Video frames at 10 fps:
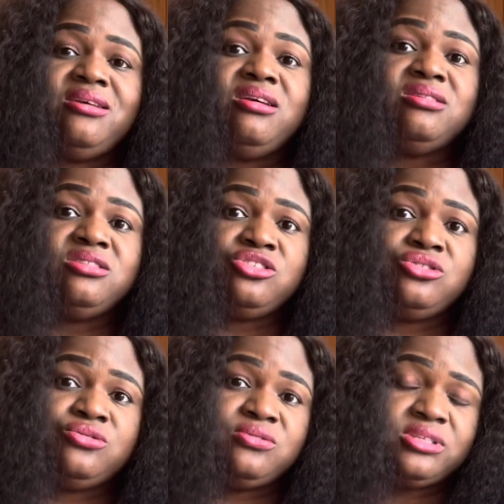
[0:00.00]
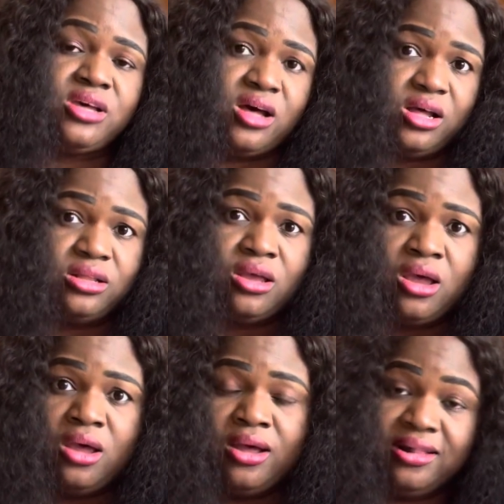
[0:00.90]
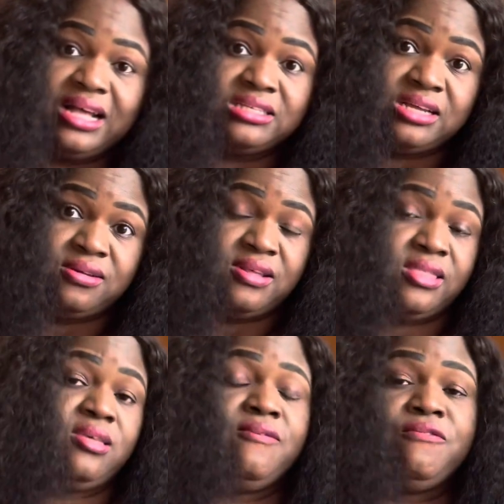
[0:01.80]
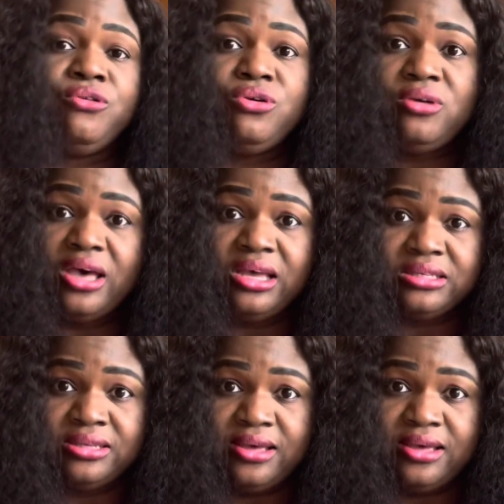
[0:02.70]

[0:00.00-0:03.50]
a digital scan. That's another thing for you guys.